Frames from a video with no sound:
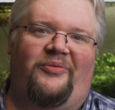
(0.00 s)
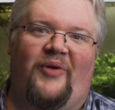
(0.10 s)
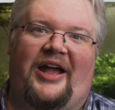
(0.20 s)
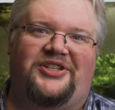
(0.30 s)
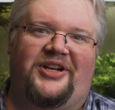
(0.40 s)

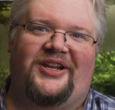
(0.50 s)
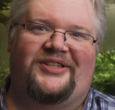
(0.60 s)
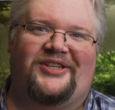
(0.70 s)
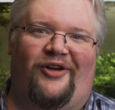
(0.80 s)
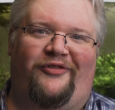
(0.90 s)
ratcheted
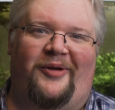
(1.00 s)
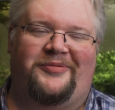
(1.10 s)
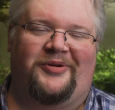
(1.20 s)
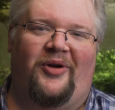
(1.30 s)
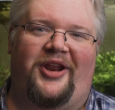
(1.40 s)
itself up
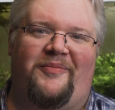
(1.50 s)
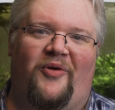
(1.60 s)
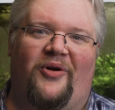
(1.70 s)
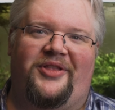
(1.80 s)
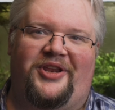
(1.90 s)
to running
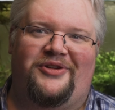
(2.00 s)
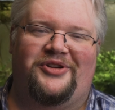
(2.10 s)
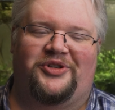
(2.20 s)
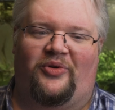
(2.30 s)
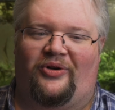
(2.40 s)
more than
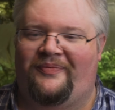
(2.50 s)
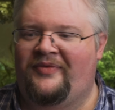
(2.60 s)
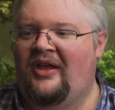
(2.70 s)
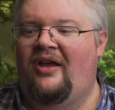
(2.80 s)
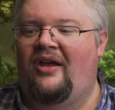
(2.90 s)
usual.
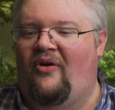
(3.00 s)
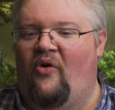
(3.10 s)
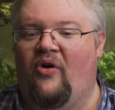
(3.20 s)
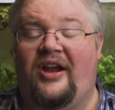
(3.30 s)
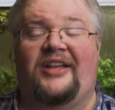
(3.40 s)

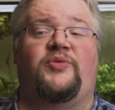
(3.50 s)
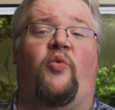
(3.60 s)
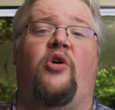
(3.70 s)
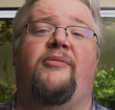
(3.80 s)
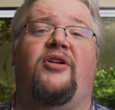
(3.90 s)
Or it's
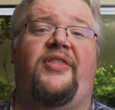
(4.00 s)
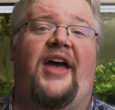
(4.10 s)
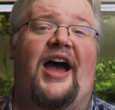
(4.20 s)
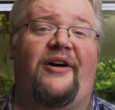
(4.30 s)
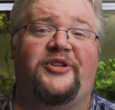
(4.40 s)
warmer in the
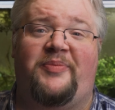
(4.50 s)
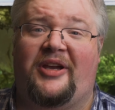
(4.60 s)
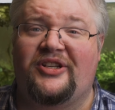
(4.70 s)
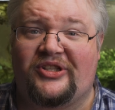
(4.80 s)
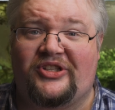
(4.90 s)
house
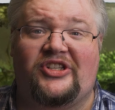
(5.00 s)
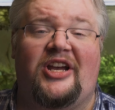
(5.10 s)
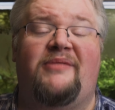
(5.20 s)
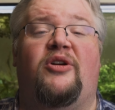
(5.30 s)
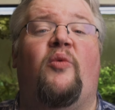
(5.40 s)
because it's
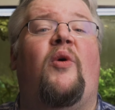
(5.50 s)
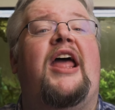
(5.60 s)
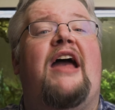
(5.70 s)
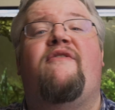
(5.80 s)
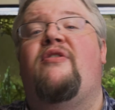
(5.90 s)
summer.
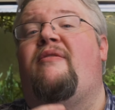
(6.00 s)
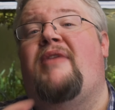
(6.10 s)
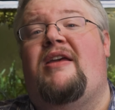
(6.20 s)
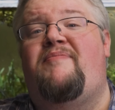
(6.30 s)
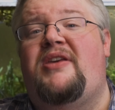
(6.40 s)
Whatever it
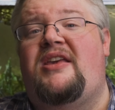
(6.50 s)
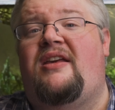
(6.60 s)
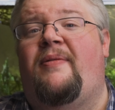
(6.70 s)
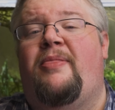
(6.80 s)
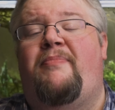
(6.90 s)
may
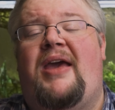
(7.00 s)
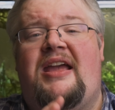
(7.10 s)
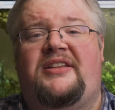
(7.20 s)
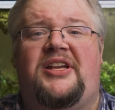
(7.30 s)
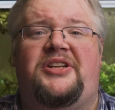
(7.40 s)
be,
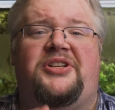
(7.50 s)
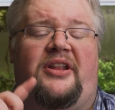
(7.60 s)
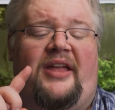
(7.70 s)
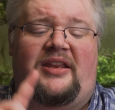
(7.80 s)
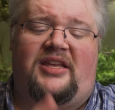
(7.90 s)
pay attention
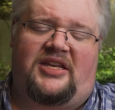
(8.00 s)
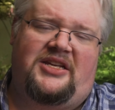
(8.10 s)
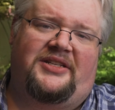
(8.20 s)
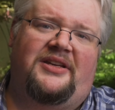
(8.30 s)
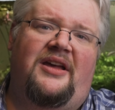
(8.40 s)
to that
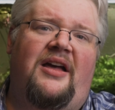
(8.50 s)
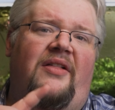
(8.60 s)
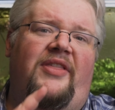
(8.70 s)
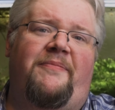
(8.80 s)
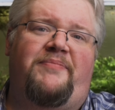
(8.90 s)
heat,
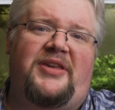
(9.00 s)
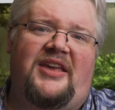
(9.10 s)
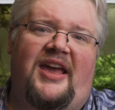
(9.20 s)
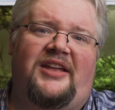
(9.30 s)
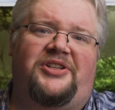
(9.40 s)
that
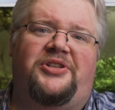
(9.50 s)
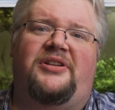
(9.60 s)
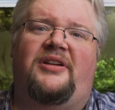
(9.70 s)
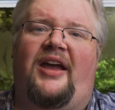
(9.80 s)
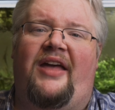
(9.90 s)

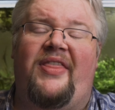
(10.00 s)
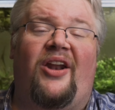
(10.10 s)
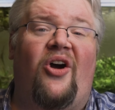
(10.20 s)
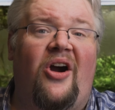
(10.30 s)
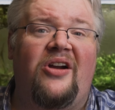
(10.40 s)
pH, and
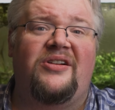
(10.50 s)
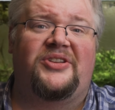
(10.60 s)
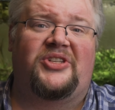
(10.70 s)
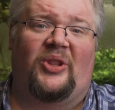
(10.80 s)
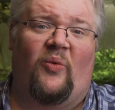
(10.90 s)
that
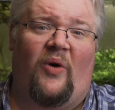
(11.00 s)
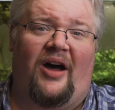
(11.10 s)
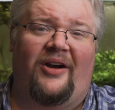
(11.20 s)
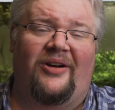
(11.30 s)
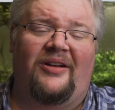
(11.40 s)
hardness in the
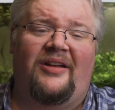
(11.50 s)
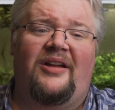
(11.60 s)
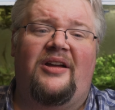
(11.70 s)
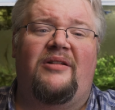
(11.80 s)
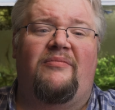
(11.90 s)
water.
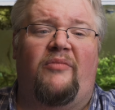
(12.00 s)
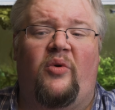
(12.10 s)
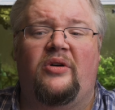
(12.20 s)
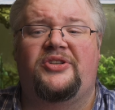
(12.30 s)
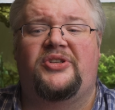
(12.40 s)

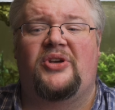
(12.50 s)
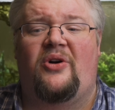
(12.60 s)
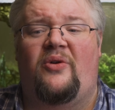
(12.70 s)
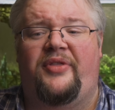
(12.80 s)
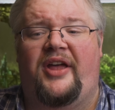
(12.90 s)
More
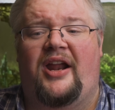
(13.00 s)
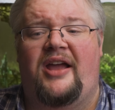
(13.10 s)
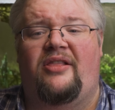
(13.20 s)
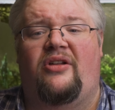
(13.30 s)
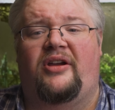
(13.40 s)
so than
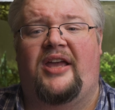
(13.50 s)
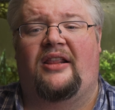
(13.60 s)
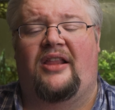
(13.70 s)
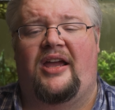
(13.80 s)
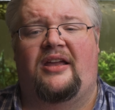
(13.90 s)
I look
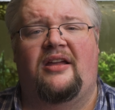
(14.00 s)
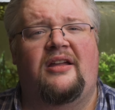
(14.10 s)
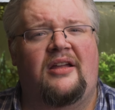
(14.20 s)
at, like,